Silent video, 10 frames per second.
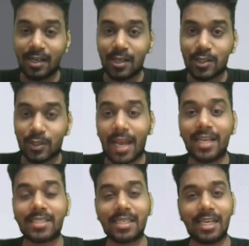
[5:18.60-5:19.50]
So
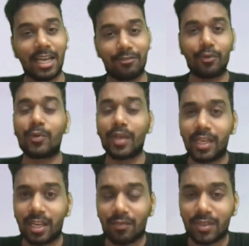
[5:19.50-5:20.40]
guys, if you really
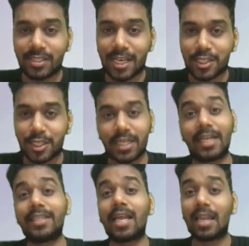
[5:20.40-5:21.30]
love this session,
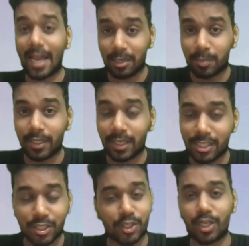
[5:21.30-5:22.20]
hit the like
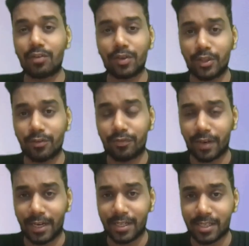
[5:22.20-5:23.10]
button, share with your
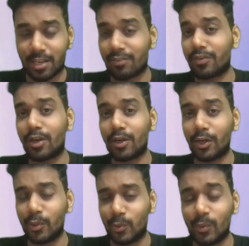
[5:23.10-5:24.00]
friends, and if you are
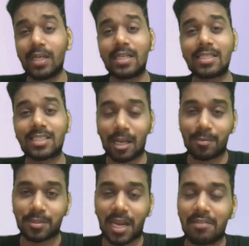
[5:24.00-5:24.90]
new,
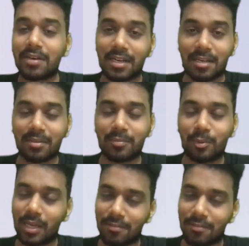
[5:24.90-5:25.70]
subscribe karna mat bhulna.